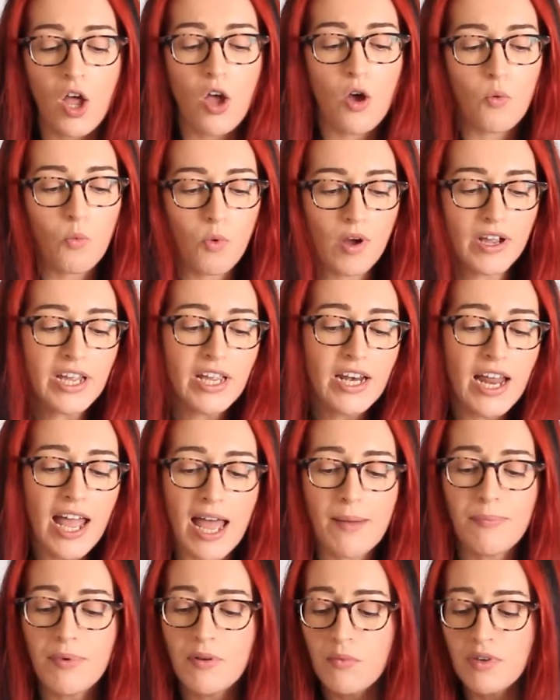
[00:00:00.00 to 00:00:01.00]
What can
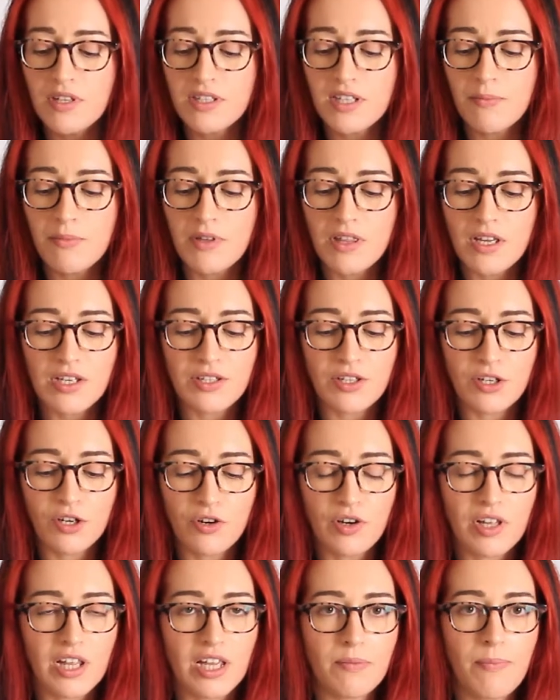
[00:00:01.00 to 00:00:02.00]
happen with some of these
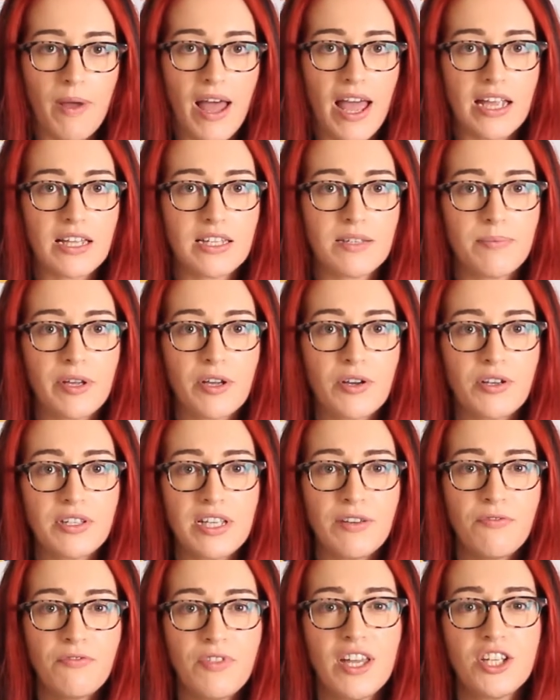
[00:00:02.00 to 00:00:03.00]
acrylic paints, because
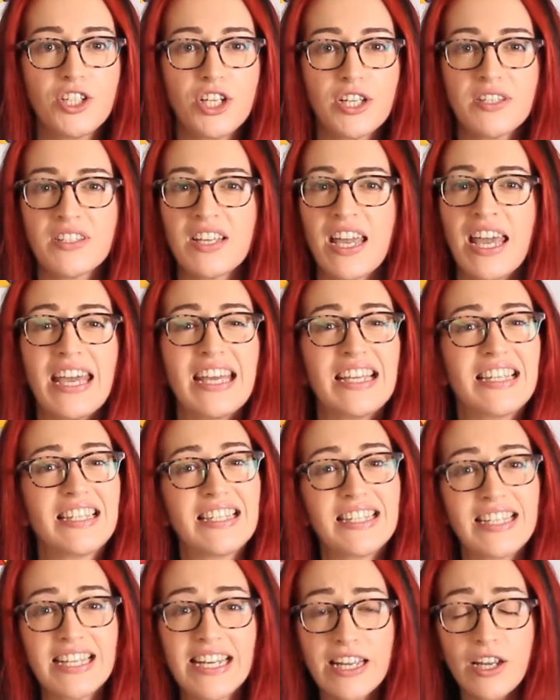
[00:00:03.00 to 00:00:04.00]
if they're just
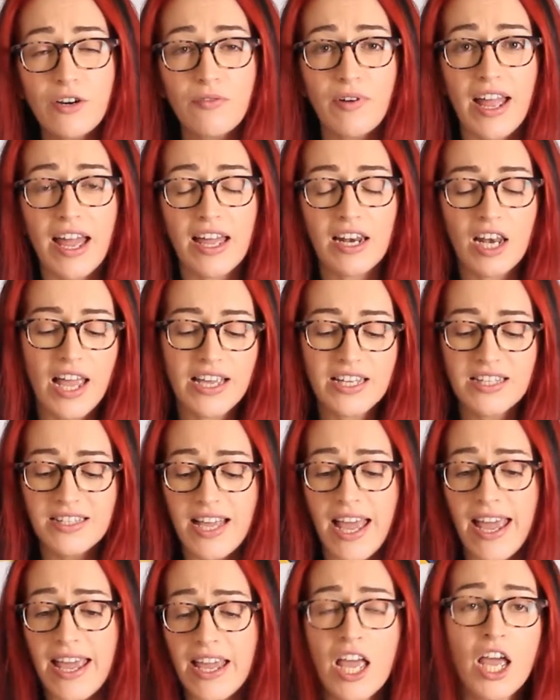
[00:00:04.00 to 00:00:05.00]
sitting around, like
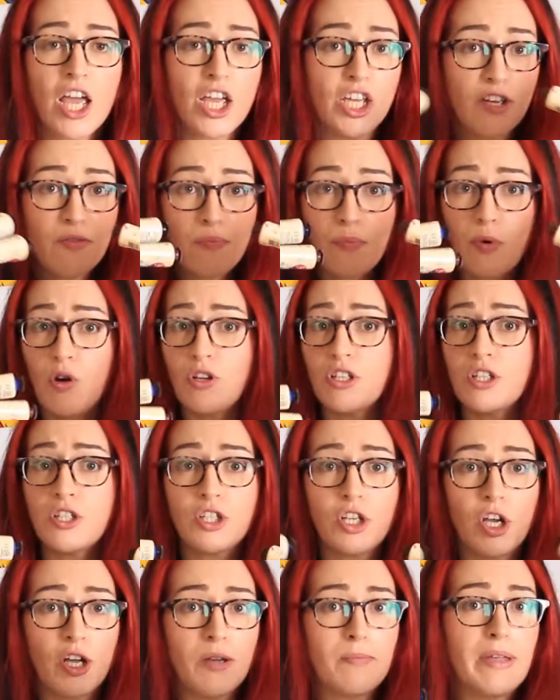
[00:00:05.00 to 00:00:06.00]
say you bought
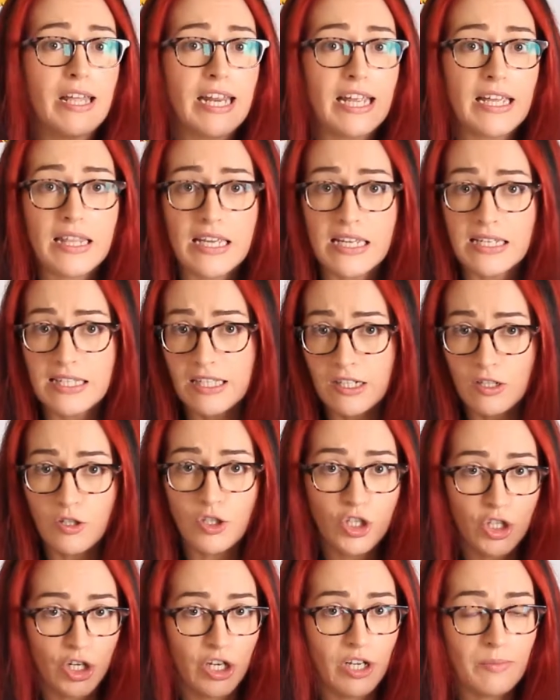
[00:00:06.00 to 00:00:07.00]
so many of these little
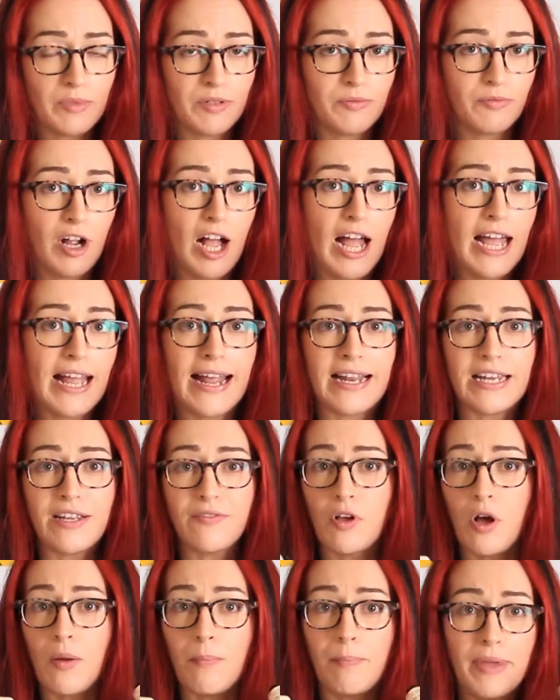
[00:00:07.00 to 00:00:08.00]
tubes, right, and you've
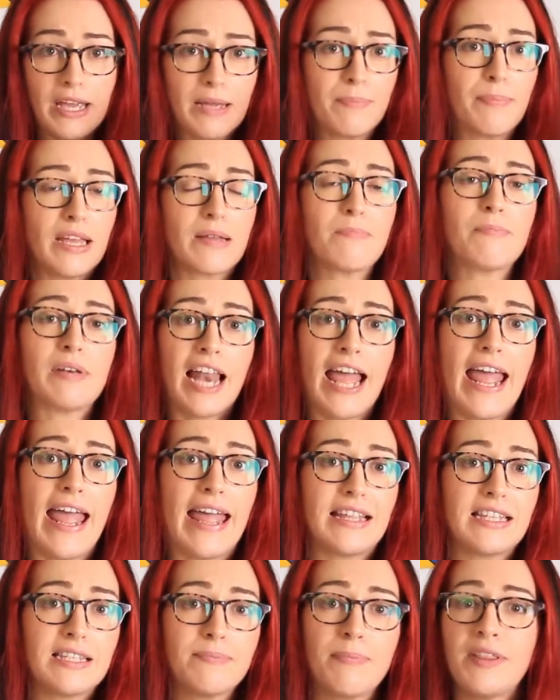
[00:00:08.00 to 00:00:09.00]
got big
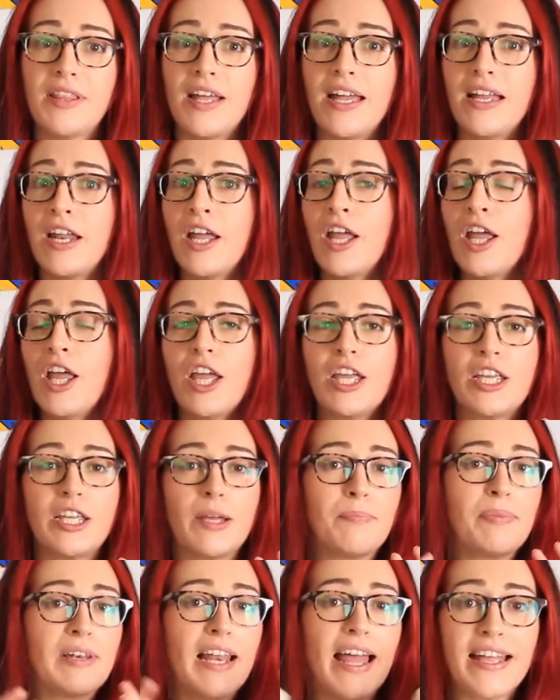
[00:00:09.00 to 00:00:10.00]
plans, but then your
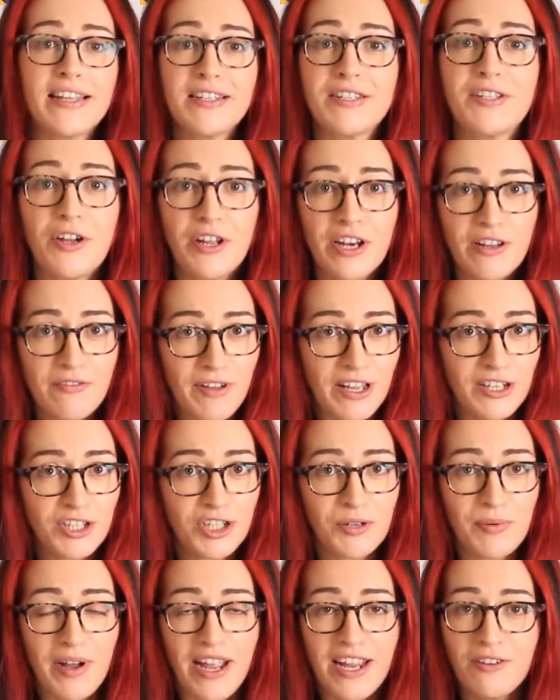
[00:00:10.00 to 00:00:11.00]
plans don't
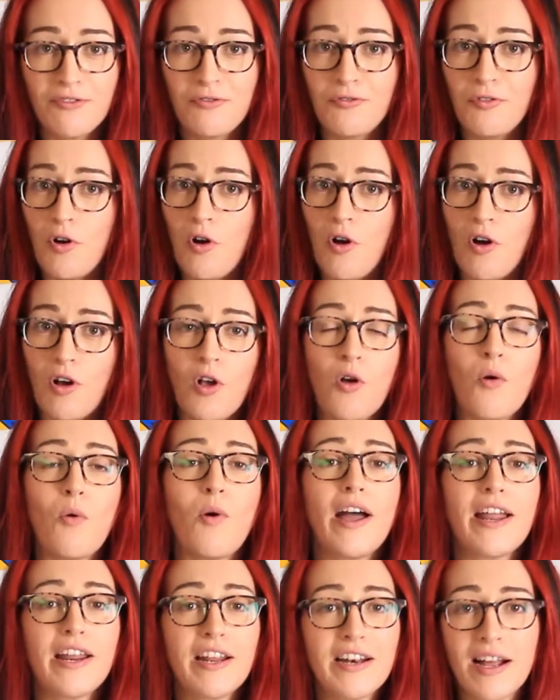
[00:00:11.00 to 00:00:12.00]
eventuate for
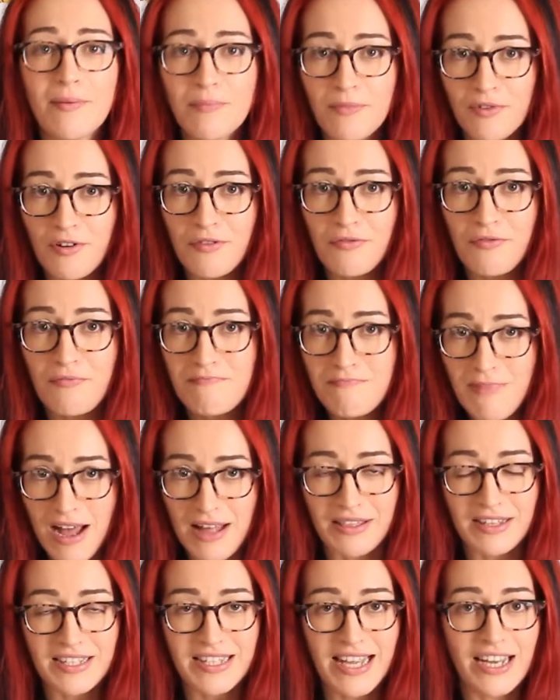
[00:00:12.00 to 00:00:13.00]
quite a number of
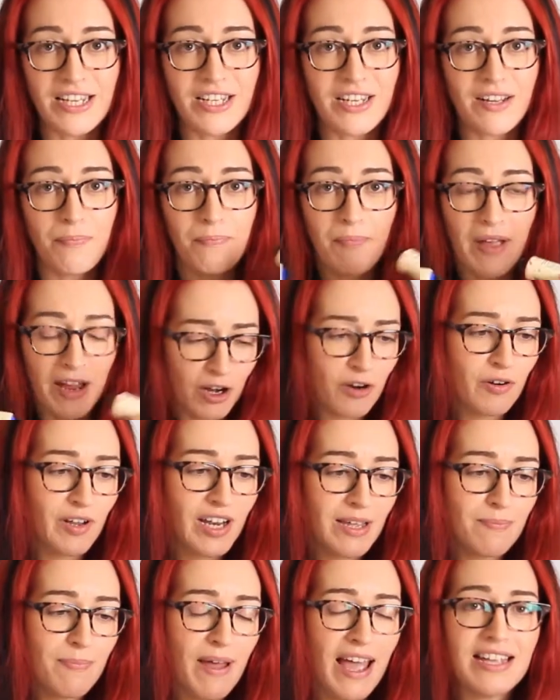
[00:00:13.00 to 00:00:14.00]
months and your
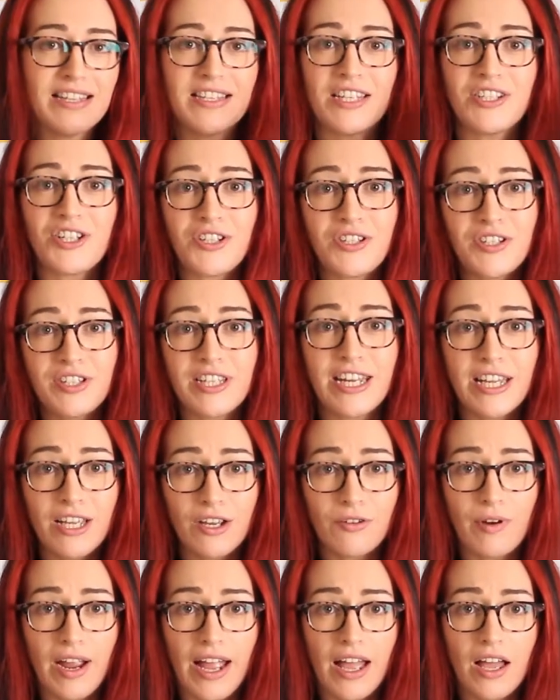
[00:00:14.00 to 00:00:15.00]
acrylic paints are just sitting
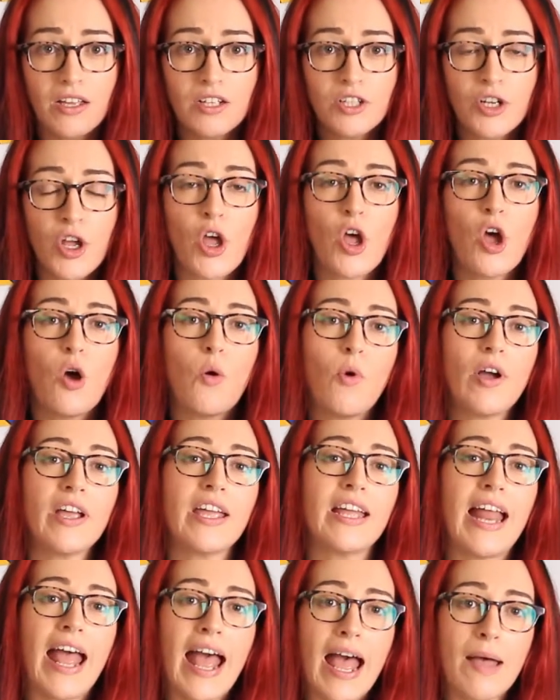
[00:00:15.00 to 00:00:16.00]
around, what
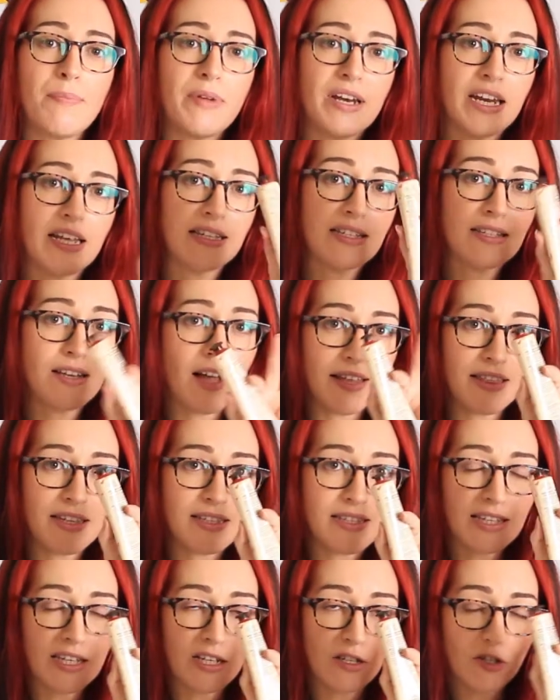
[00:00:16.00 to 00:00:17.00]
can happen inside
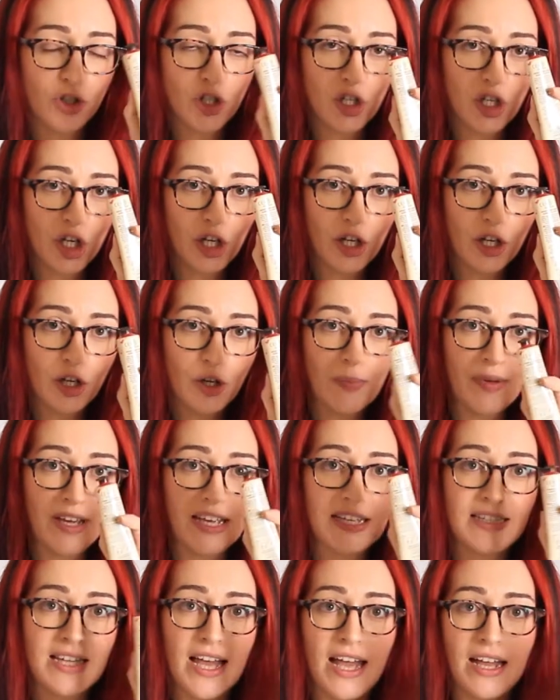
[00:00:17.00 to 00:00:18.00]
this little tube
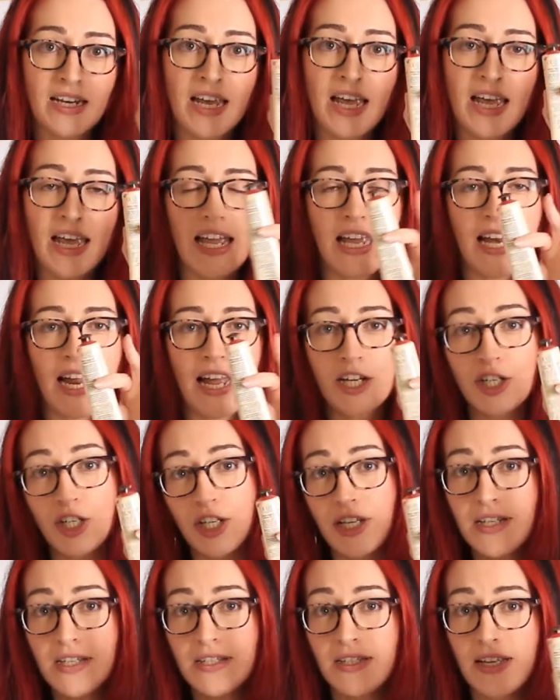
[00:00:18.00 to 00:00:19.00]
is that it
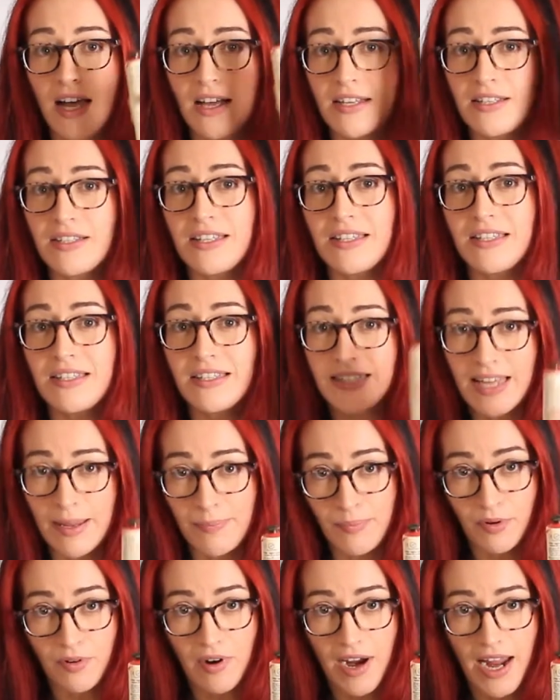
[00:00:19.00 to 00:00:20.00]
actually starts to
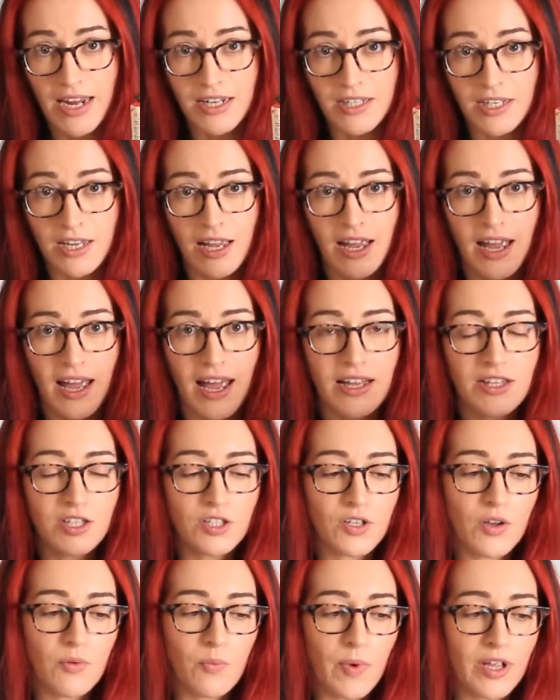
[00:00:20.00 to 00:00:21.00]
separate. And
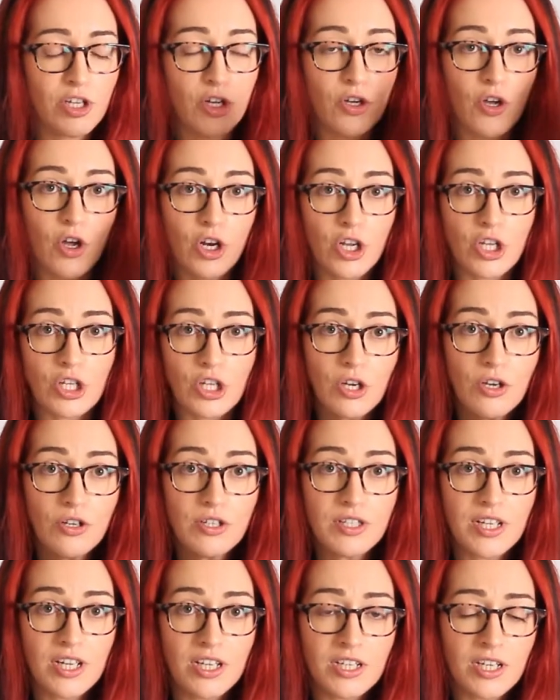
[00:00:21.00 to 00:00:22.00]
so when you go to
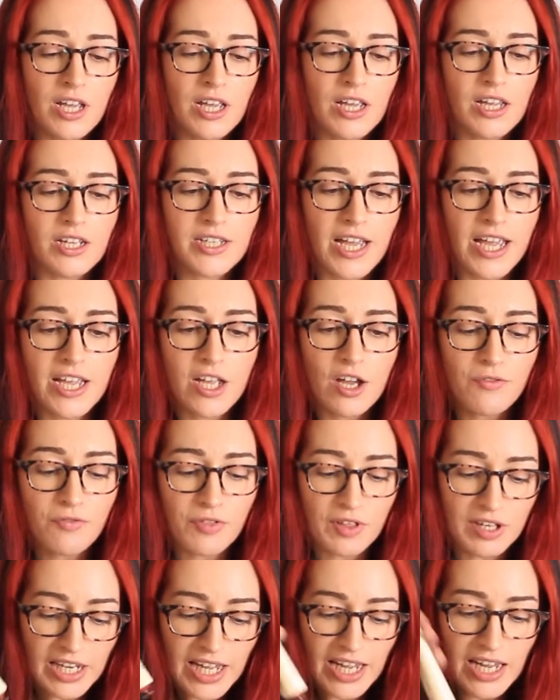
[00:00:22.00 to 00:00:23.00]
use it, take off
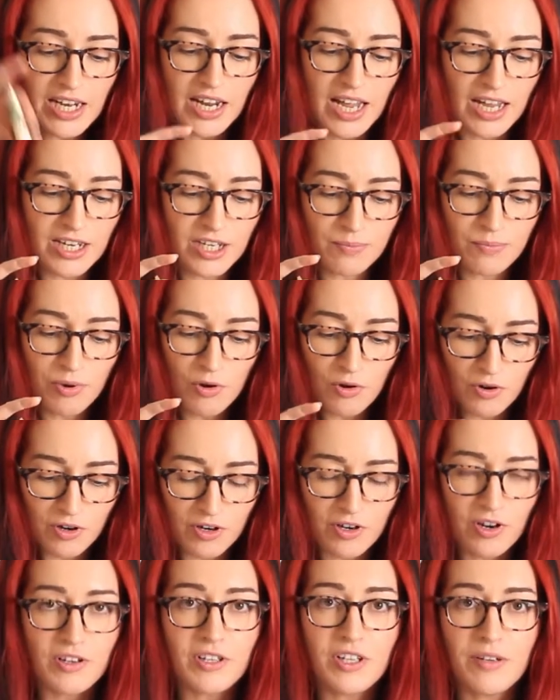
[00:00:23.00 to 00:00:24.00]
the lid and you pour it
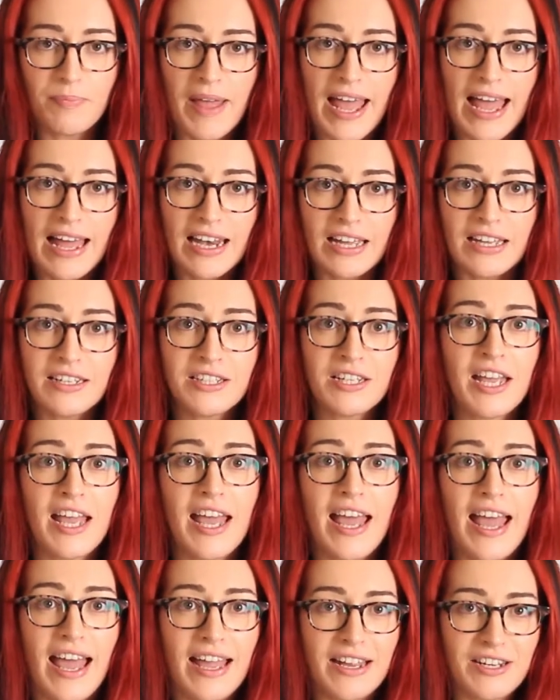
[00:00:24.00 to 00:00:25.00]
on your palette
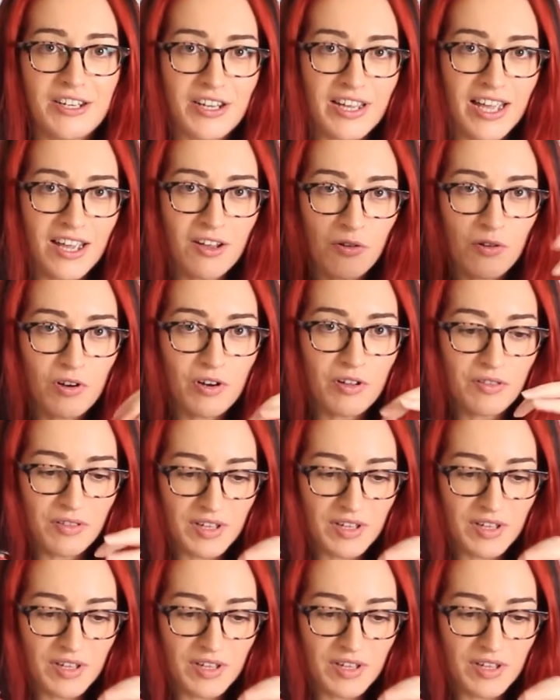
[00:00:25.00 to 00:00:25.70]
and you get all of